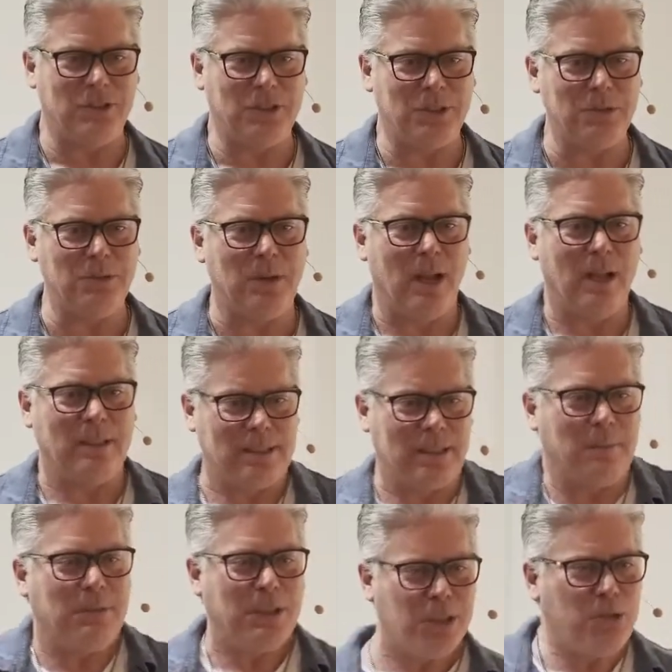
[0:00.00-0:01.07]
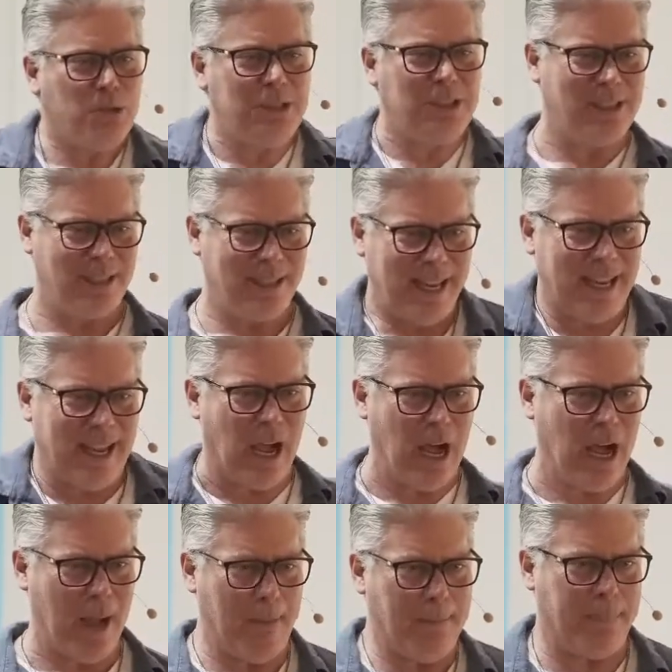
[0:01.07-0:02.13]
into some loosening
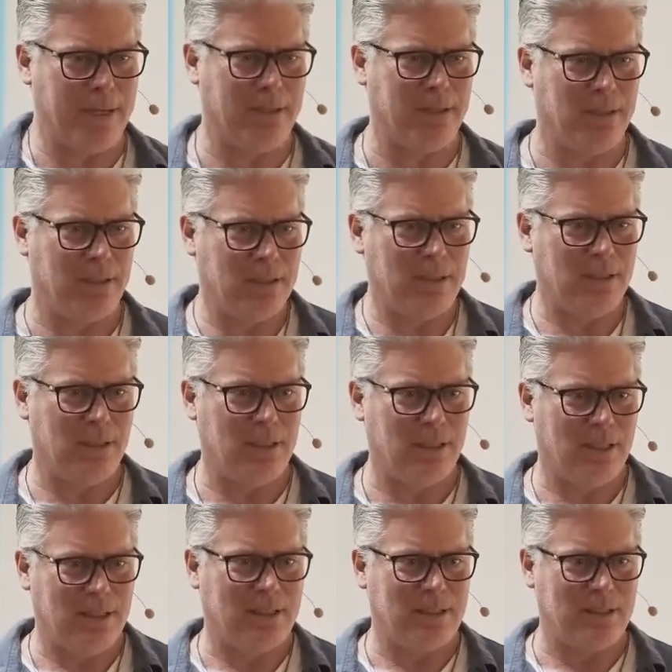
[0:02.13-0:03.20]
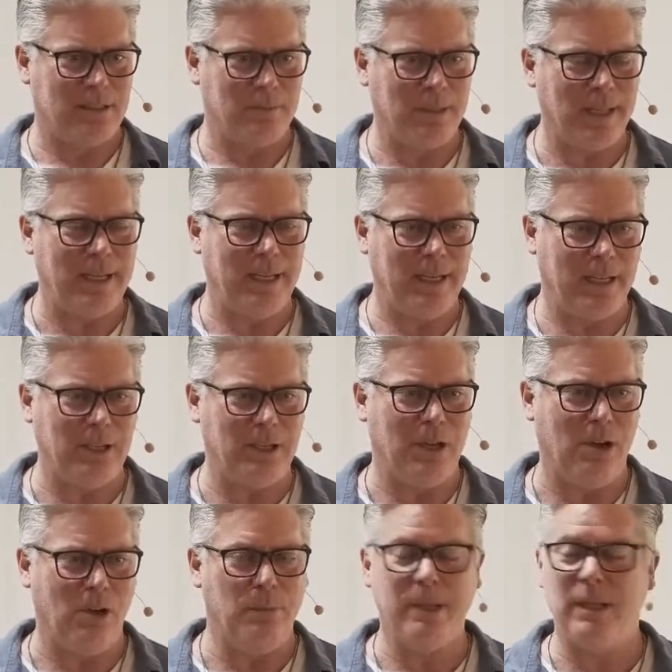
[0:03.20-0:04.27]
up, some letting it
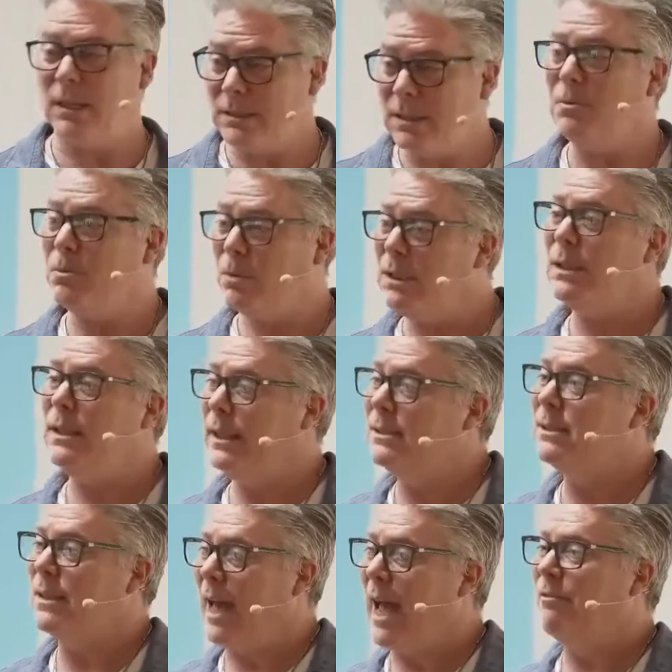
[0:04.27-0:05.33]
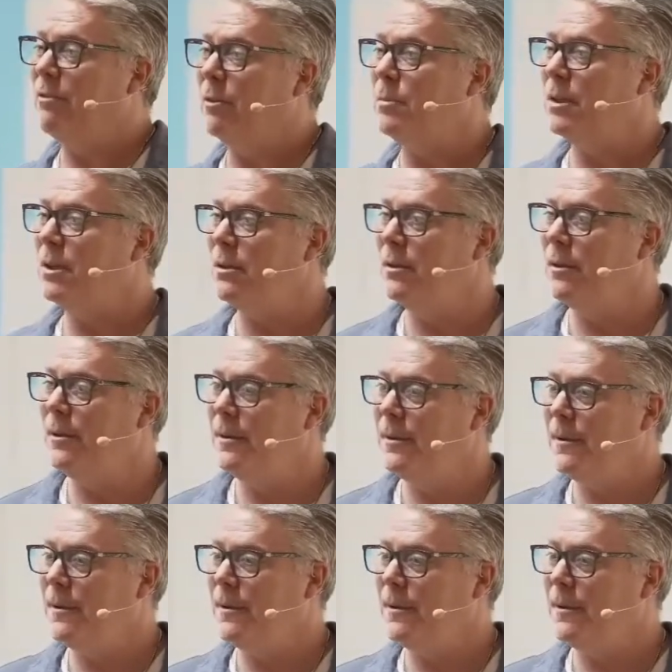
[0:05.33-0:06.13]
go, because it really is laughable.